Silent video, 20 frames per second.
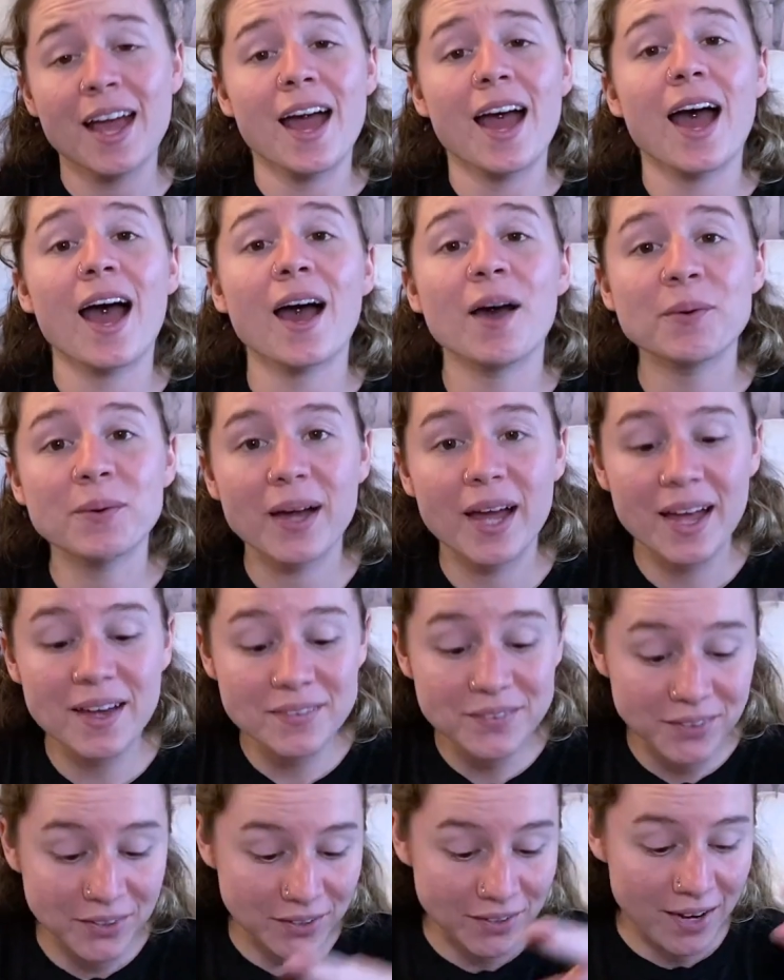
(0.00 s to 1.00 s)

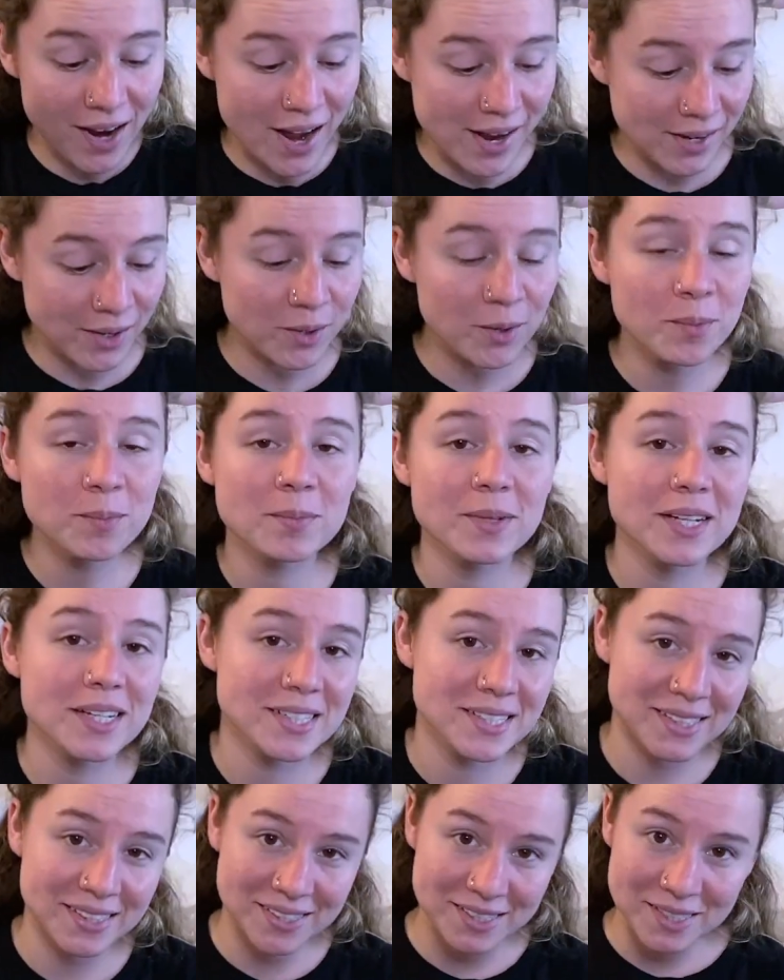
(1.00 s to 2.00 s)
However, I hope
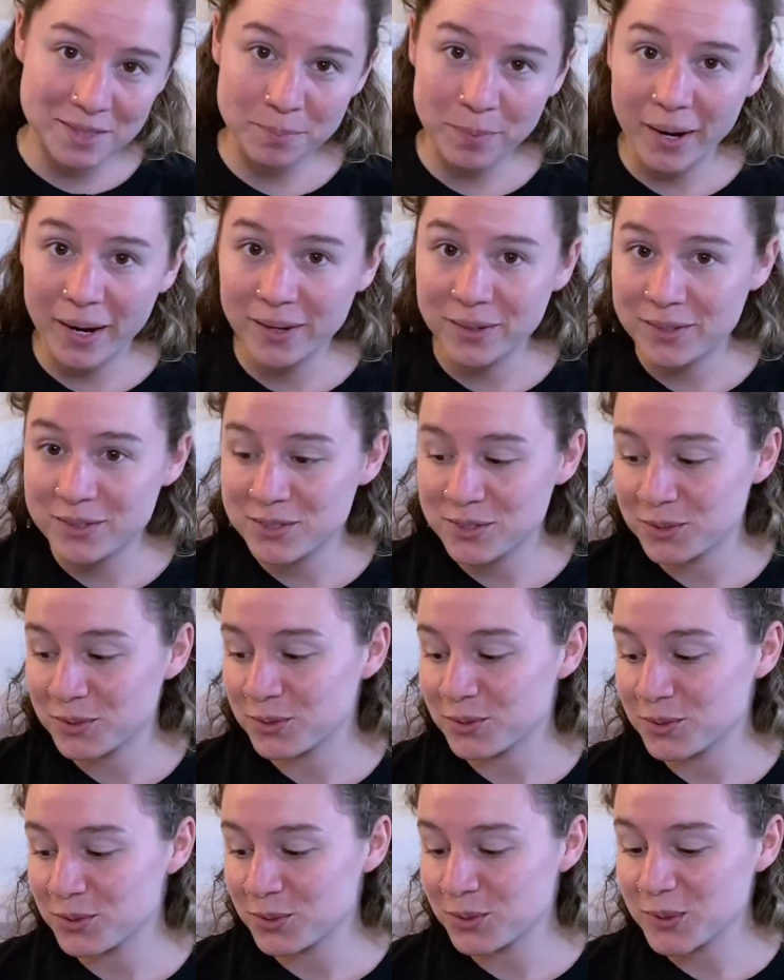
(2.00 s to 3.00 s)
this inspires you
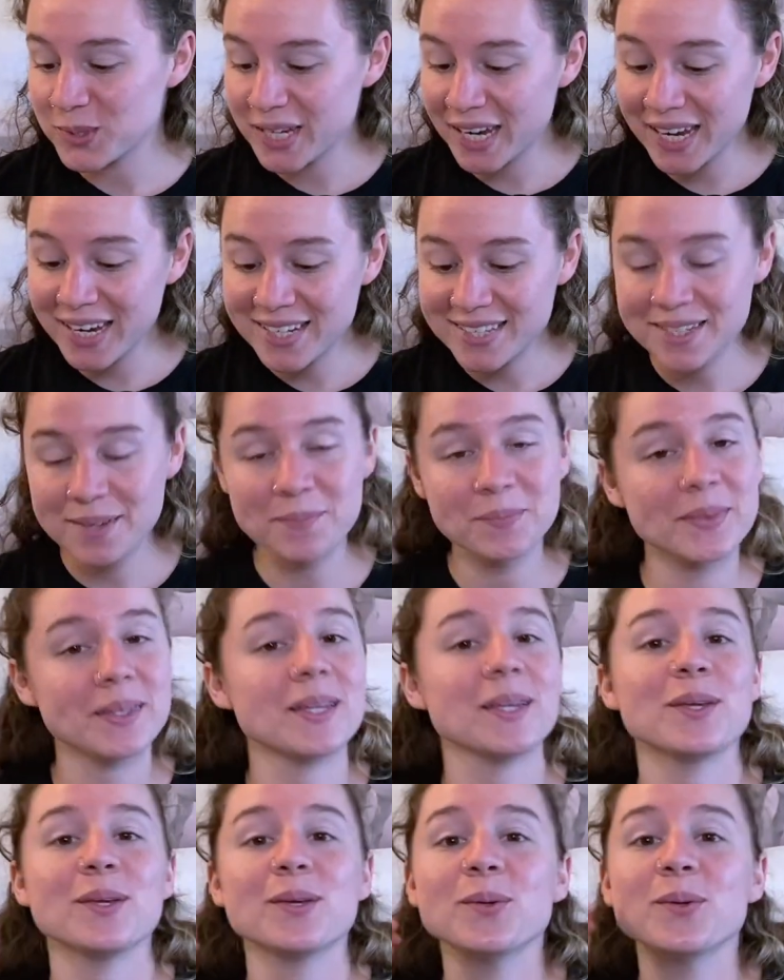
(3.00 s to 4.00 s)
to take
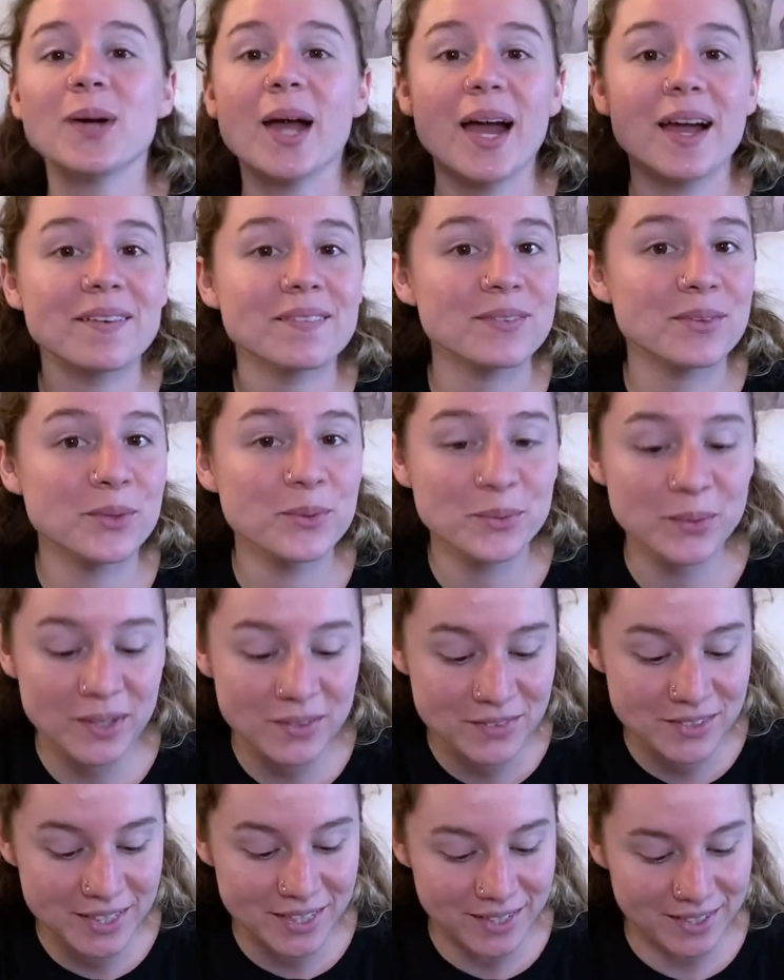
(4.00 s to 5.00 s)
something you have
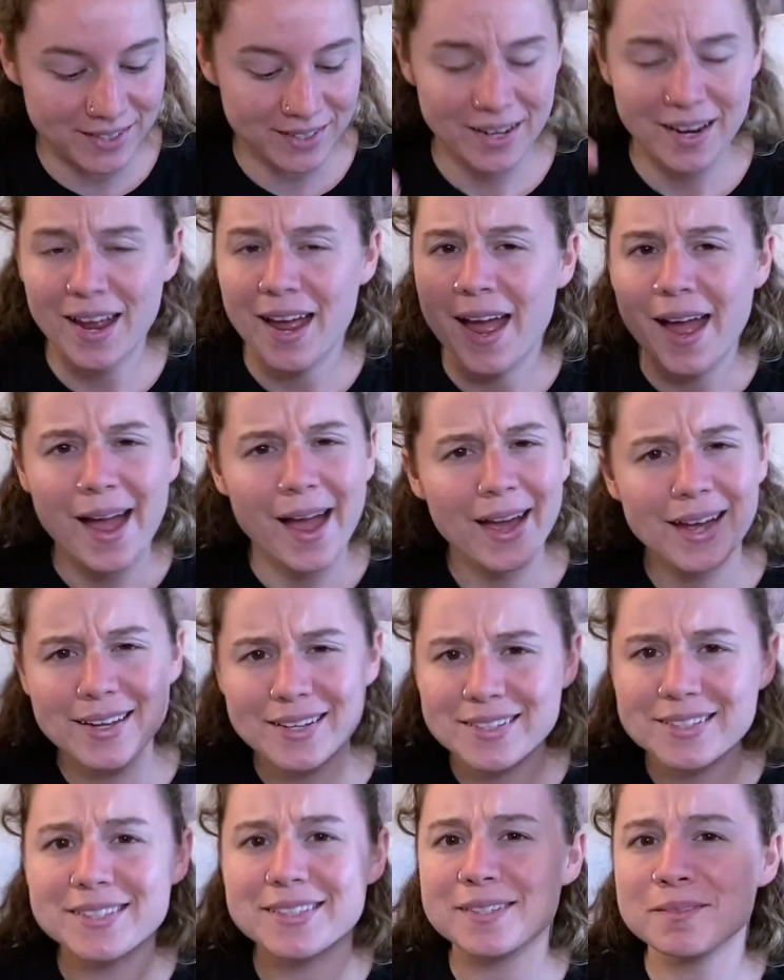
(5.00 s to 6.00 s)
thrifted,
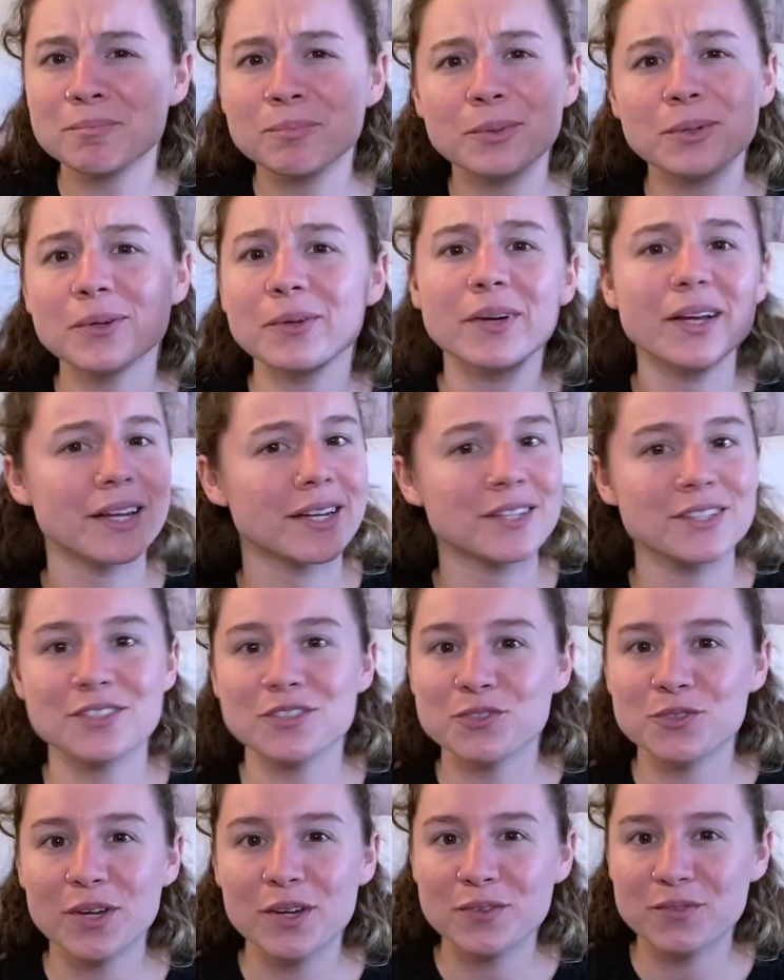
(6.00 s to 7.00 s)
as simple and as
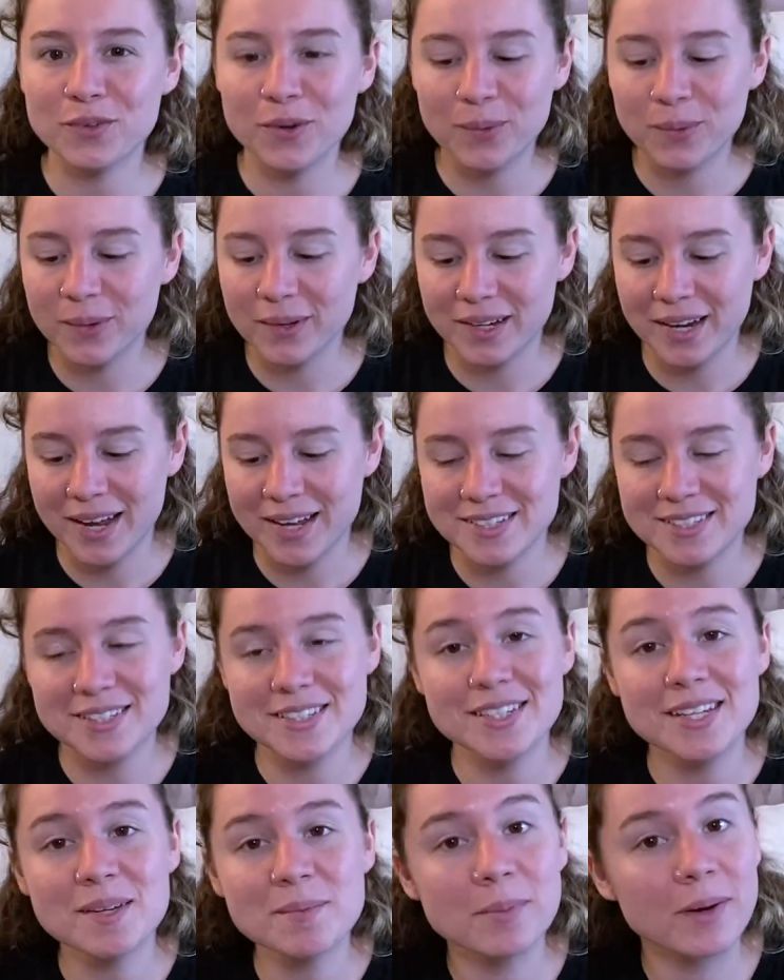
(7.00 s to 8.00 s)
straightforward as a
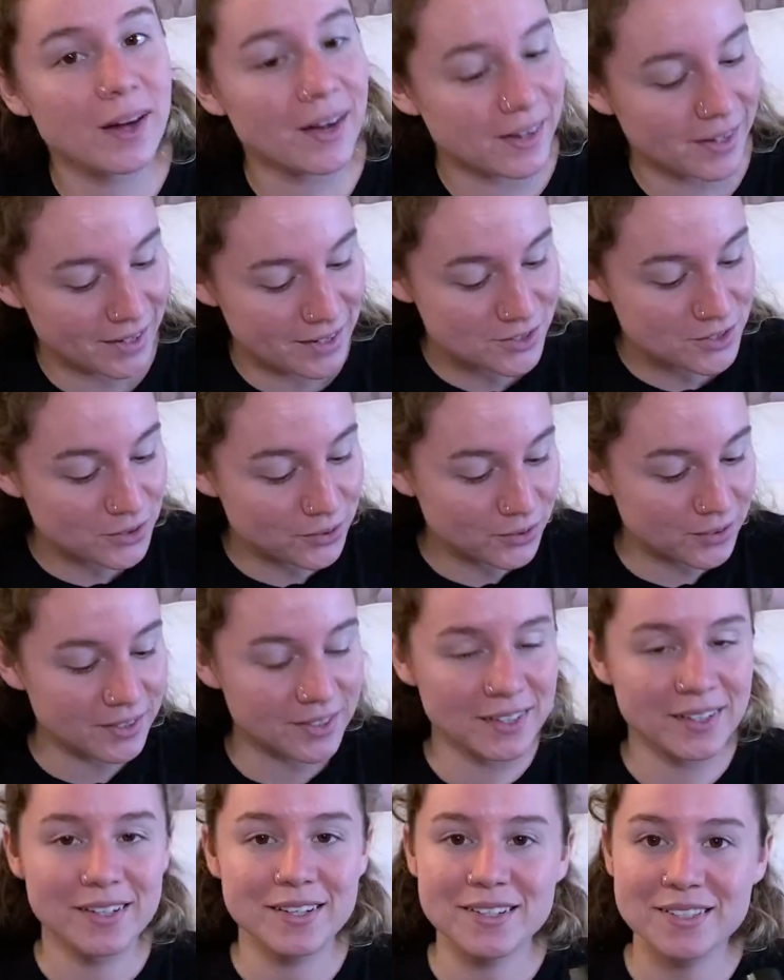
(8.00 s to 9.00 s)
teapot, and turn it
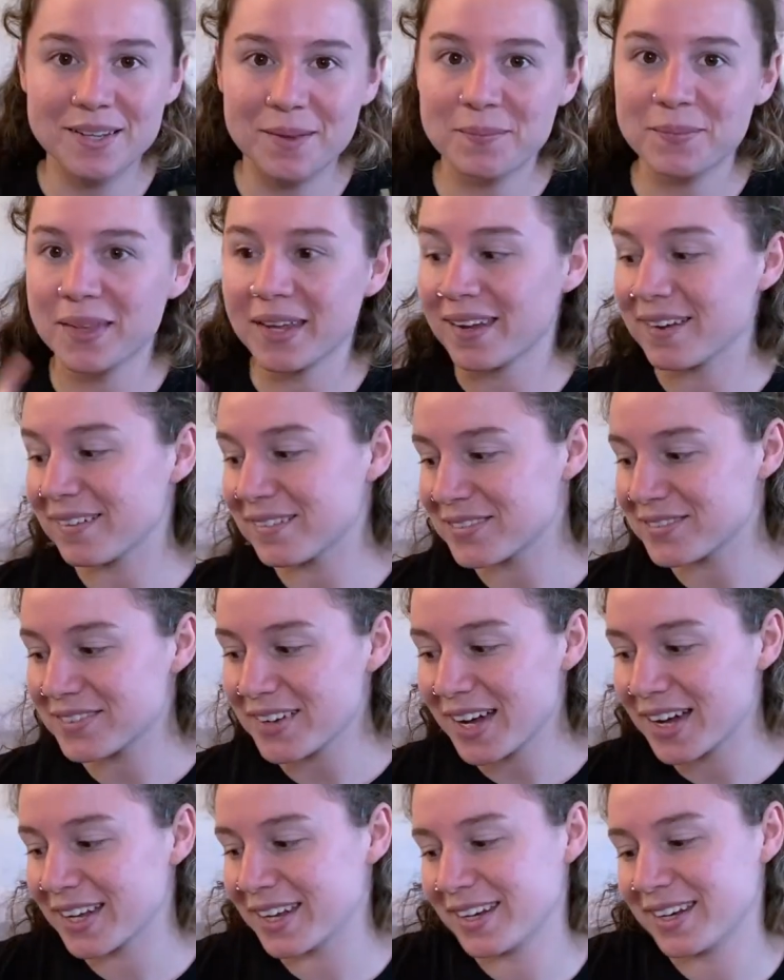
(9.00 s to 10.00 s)
into something
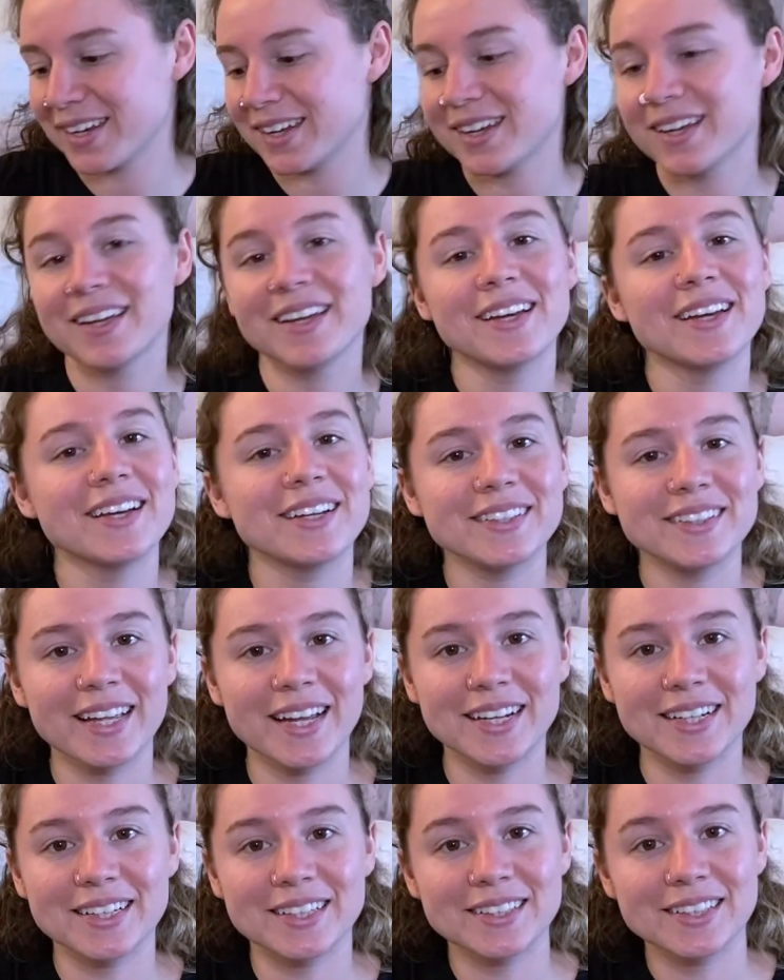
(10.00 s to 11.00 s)
fun
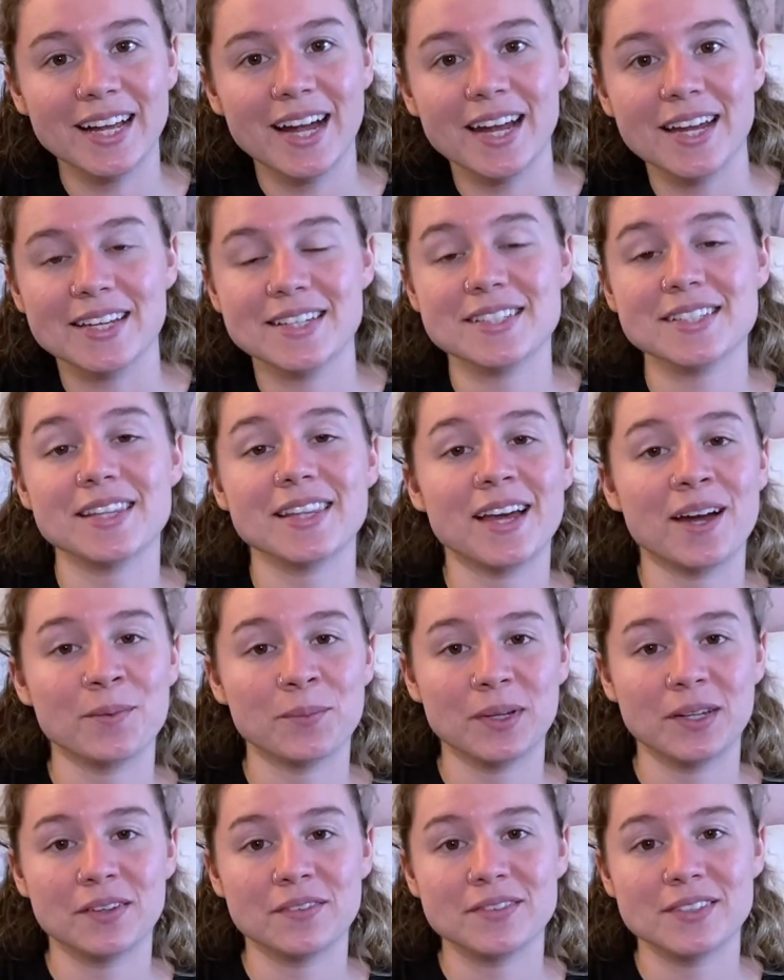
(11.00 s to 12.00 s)
like a light that we
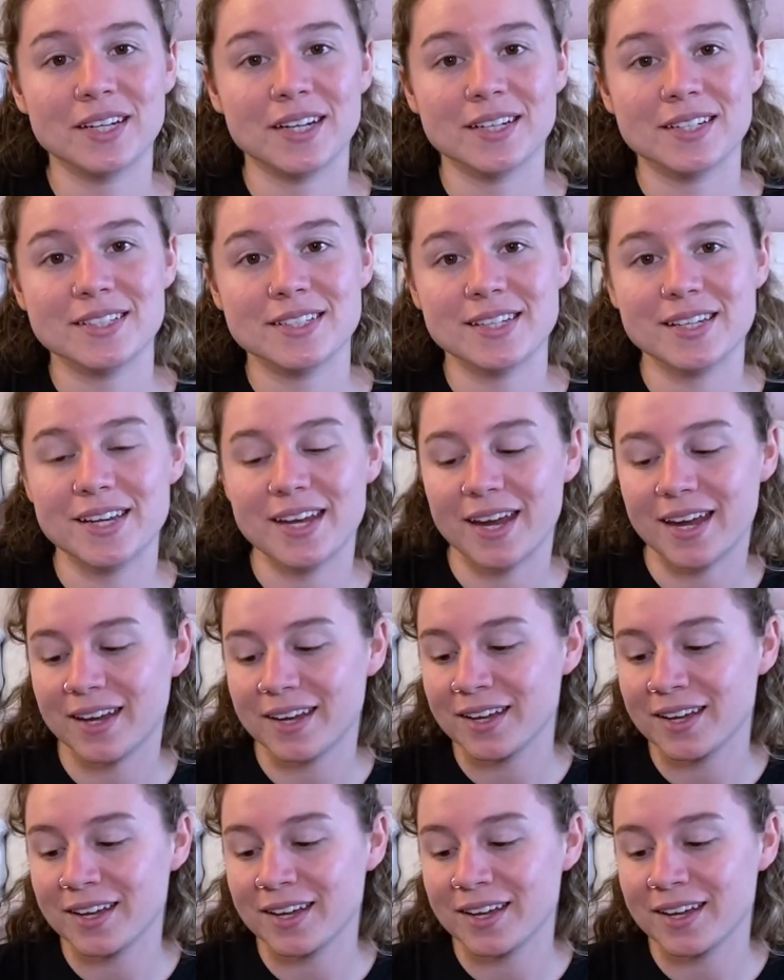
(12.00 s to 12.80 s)
have done today.